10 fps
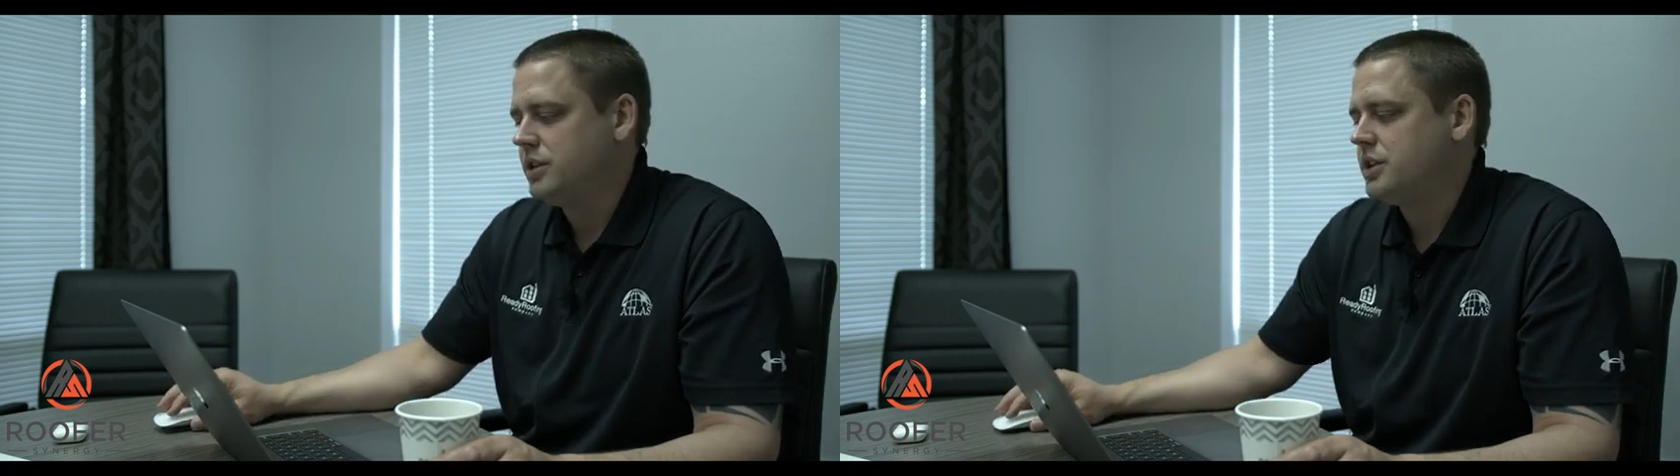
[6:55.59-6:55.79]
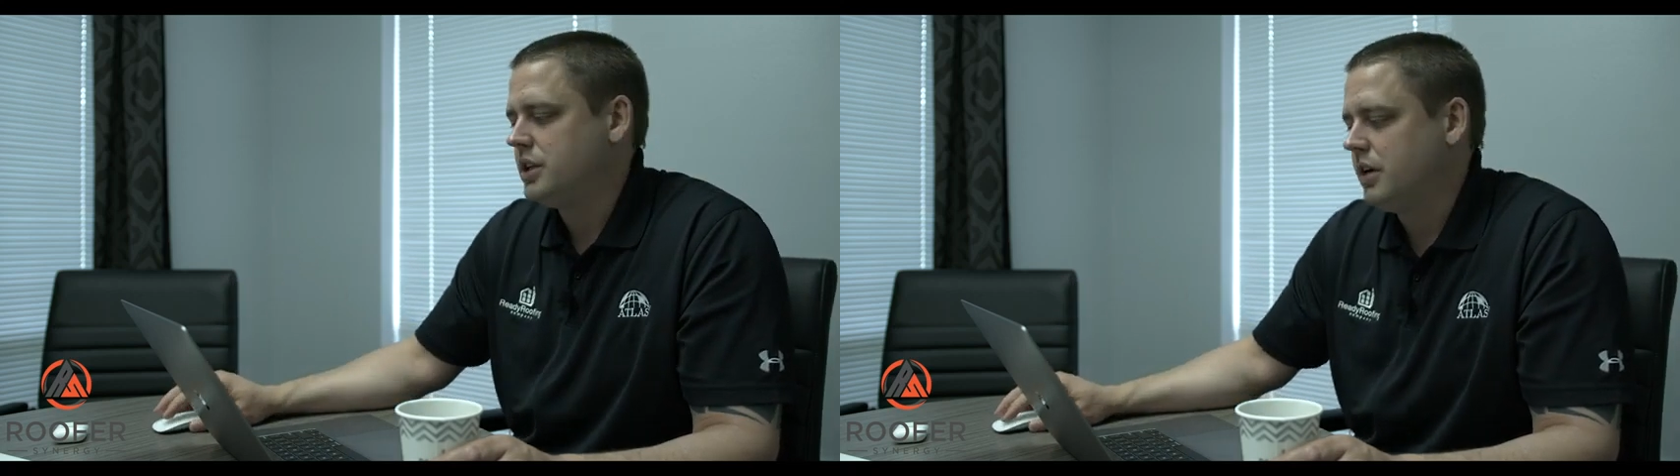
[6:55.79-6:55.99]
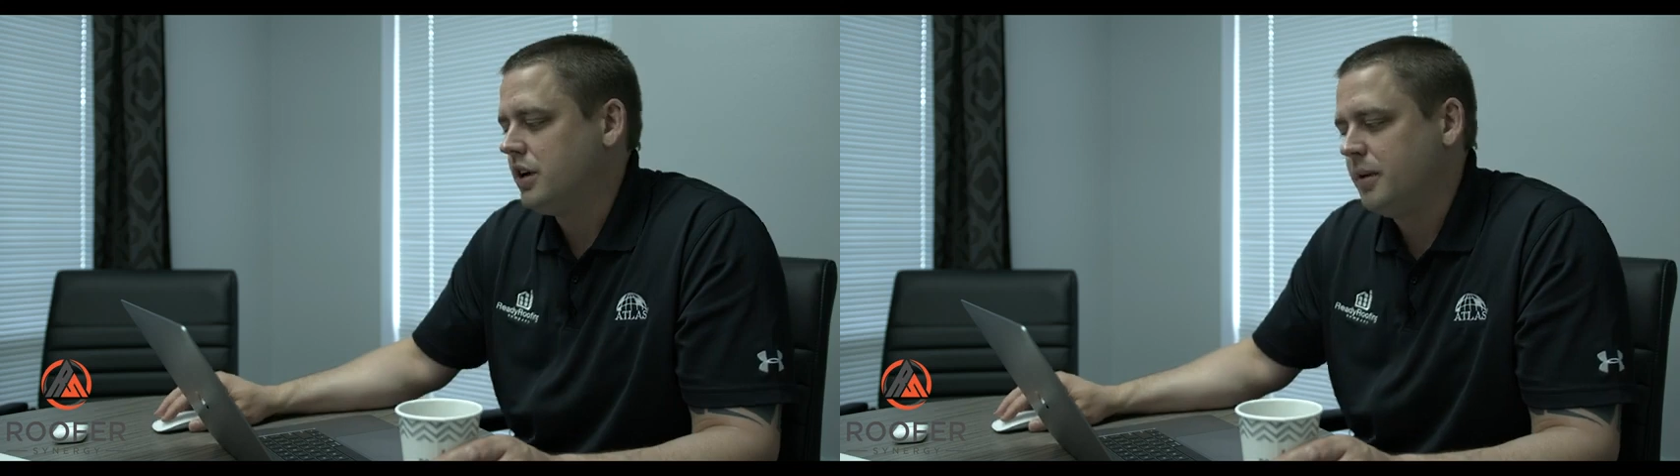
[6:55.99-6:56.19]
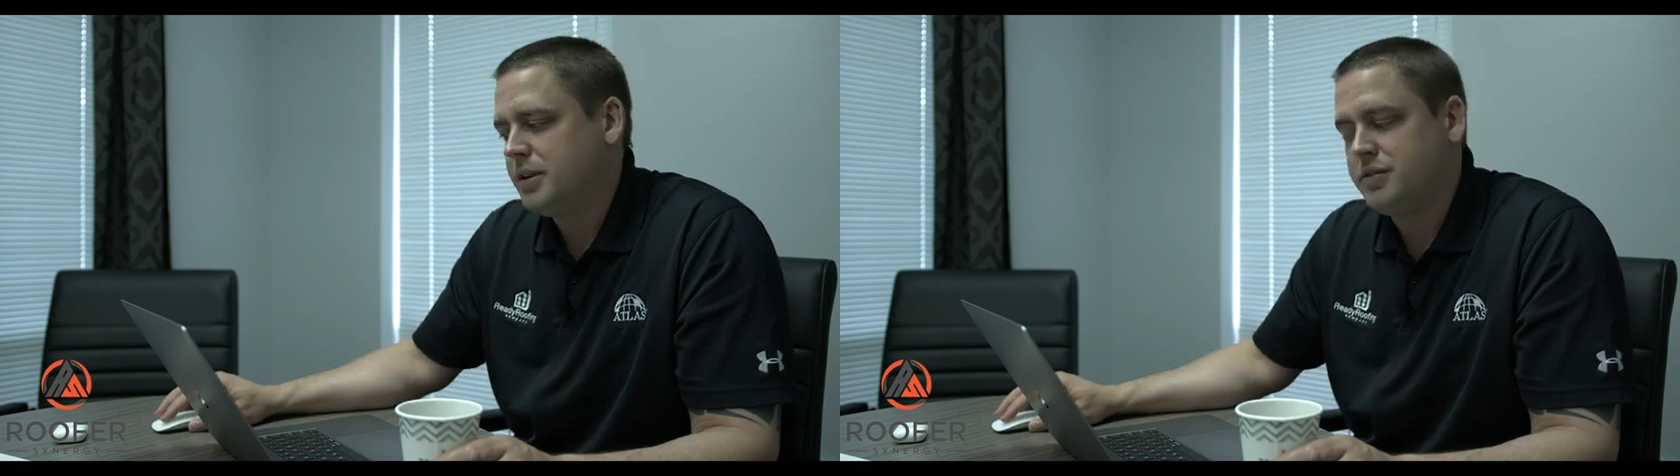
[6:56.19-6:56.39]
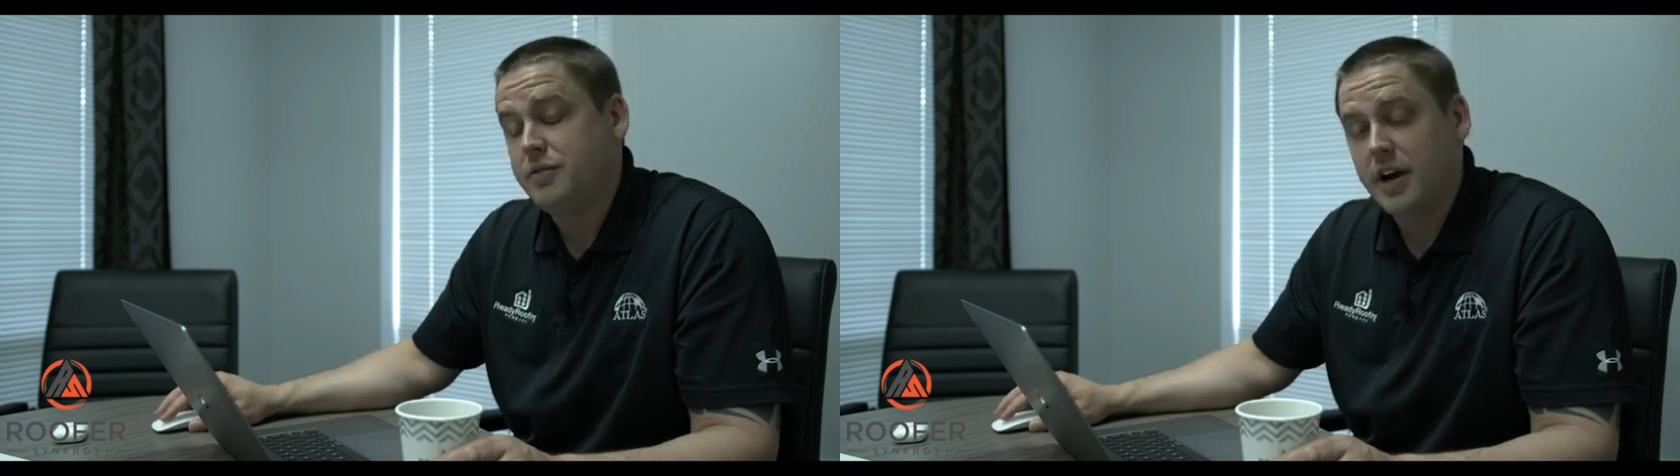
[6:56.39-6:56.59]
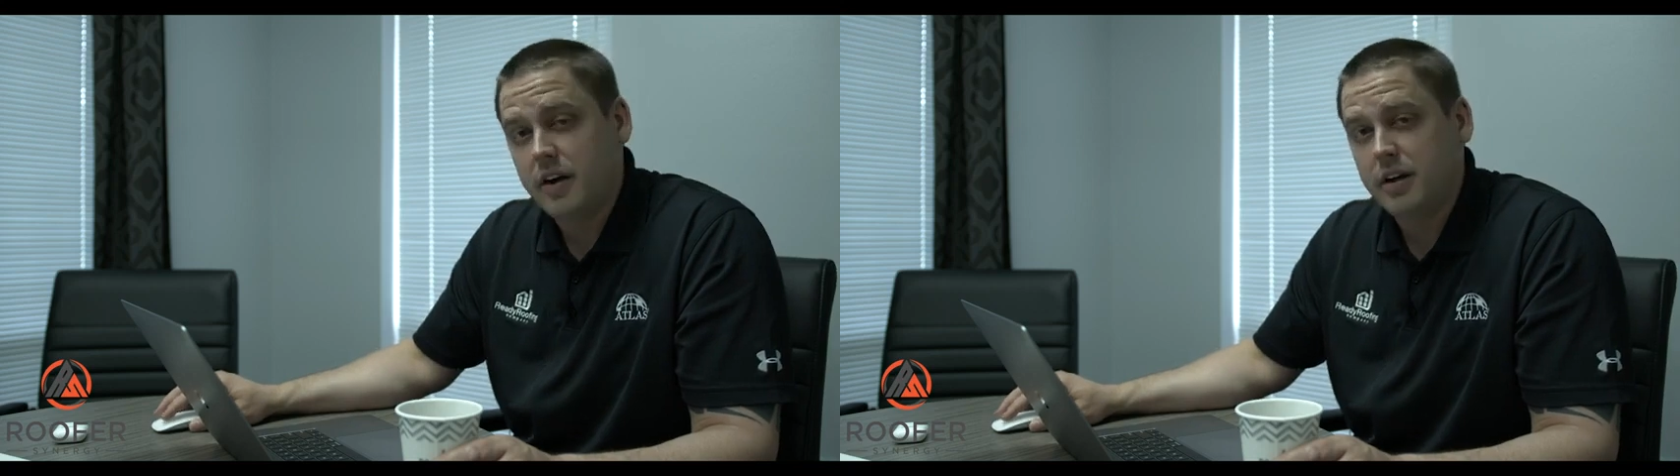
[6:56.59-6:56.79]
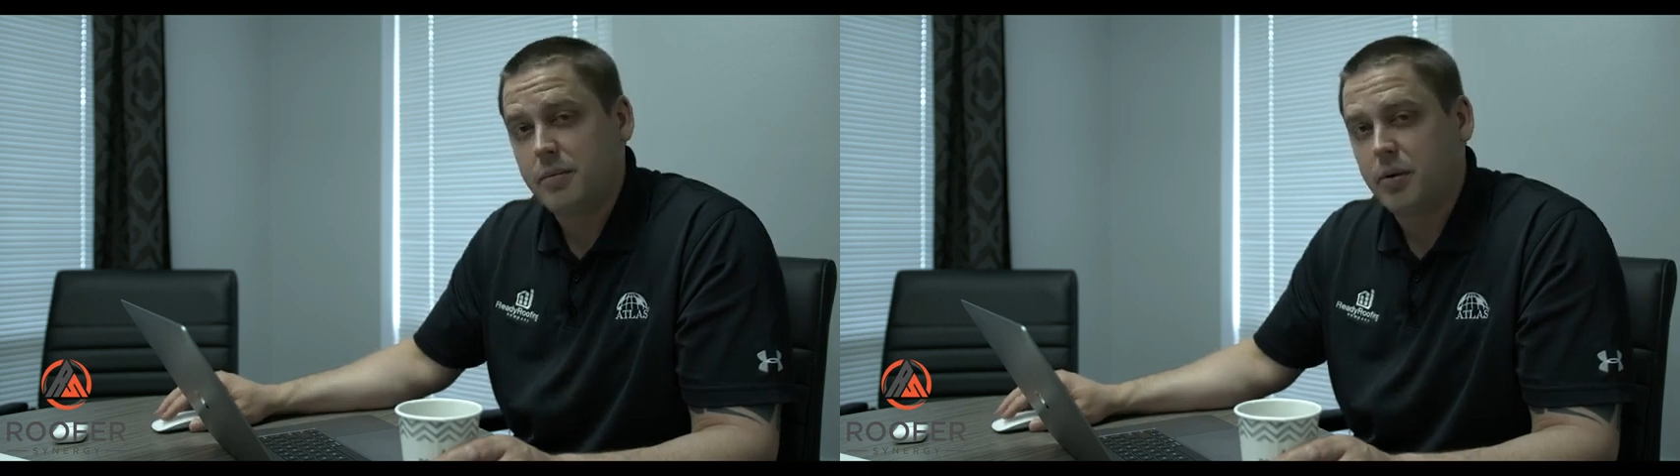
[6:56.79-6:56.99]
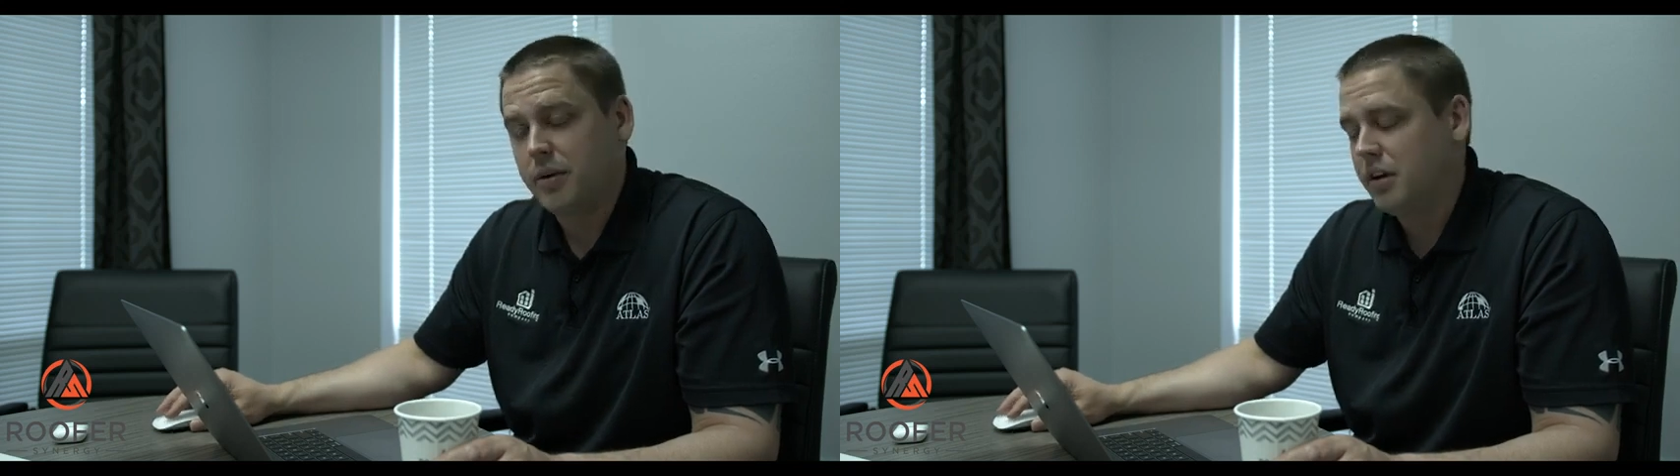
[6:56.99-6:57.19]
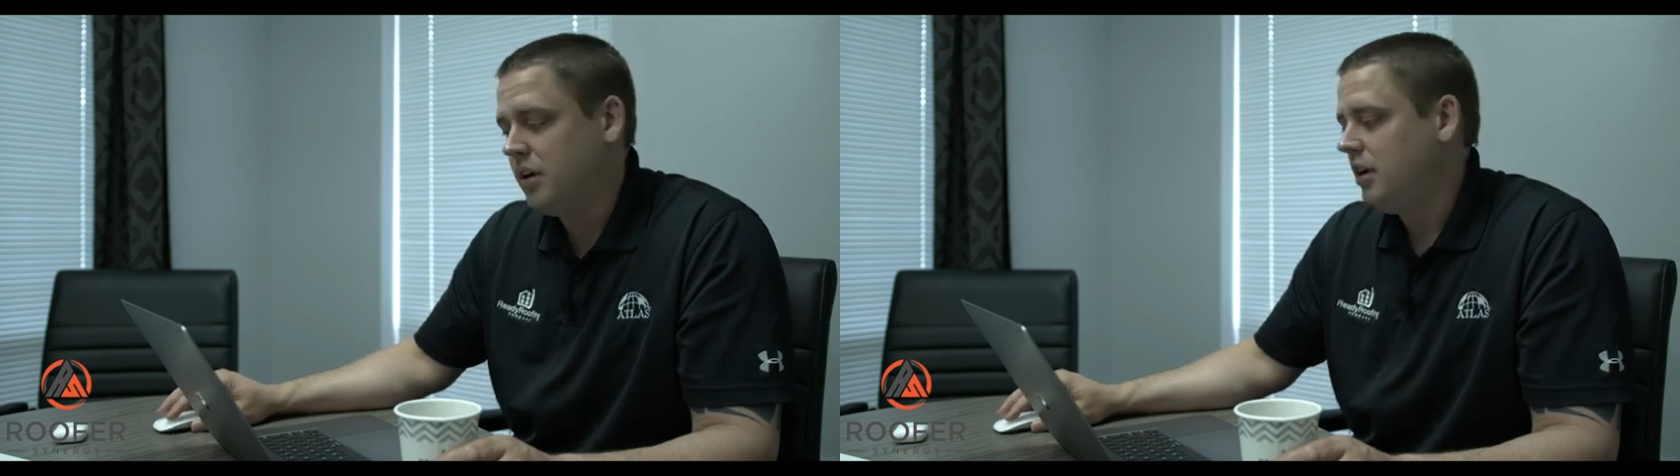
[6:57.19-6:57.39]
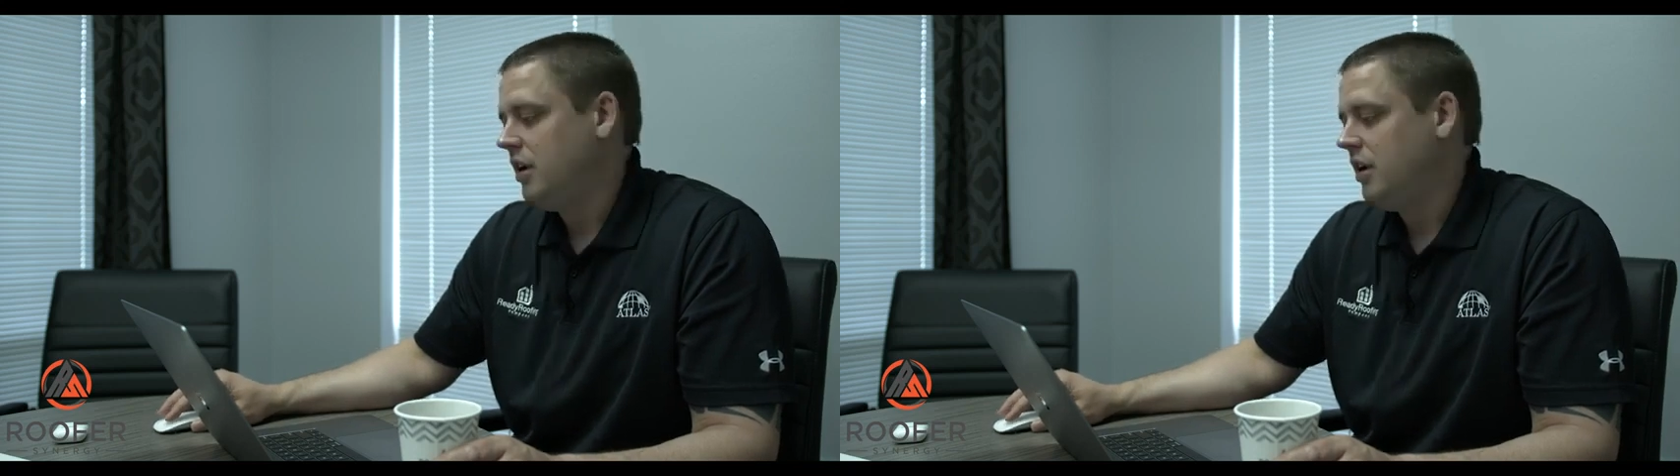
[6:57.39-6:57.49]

the CRM. That's very important.